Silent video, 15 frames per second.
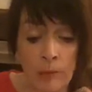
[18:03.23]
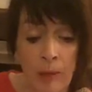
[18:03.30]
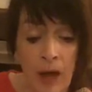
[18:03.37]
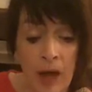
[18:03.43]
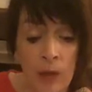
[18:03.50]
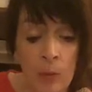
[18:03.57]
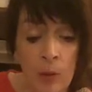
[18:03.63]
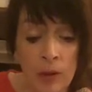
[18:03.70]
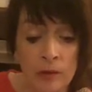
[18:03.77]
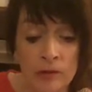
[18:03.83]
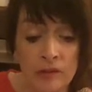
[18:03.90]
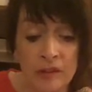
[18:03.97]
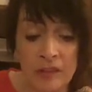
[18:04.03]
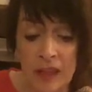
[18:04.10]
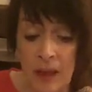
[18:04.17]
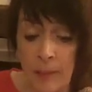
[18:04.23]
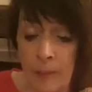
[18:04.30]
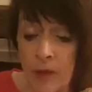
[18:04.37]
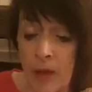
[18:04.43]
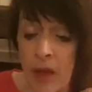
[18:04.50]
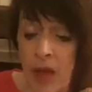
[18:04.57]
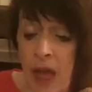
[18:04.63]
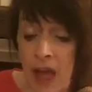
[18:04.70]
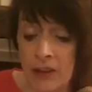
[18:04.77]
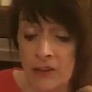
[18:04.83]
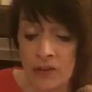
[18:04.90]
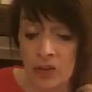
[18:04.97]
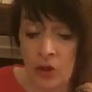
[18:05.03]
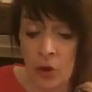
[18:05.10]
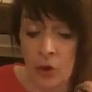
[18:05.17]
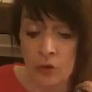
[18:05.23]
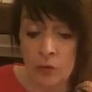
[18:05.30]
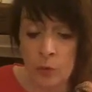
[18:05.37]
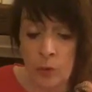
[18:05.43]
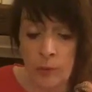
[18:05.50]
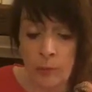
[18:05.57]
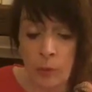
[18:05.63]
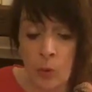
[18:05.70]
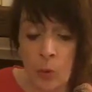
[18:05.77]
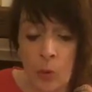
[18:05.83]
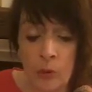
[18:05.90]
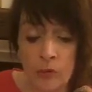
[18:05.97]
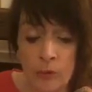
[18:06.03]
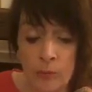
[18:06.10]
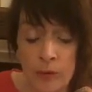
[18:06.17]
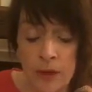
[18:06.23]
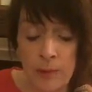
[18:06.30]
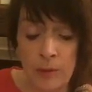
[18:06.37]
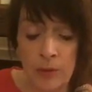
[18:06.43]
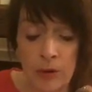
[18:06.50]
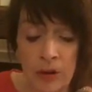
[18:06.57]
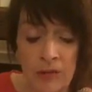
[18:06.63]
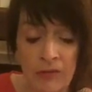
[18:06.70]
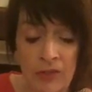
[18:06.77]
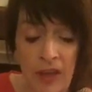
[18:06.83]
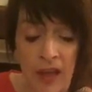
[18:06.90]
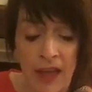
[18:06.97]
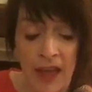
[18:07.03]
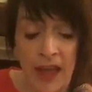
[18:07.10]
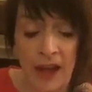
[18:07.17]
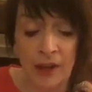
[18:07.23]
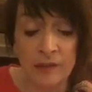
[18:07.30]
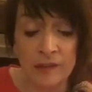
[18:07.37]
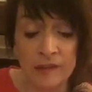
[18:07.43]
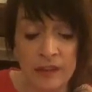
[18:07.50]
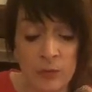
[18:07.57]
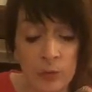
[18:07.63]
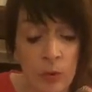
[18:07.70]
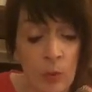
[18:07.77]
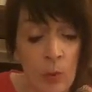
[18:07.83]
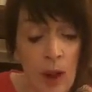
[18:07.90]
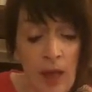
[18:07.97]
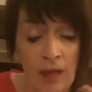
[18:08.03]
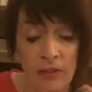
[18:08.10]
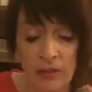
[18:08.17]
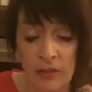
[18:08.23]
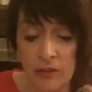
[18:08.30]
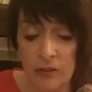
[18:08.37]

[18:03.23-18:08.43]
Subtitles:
by will to them, and to those who are poor of the people of thy house it were well.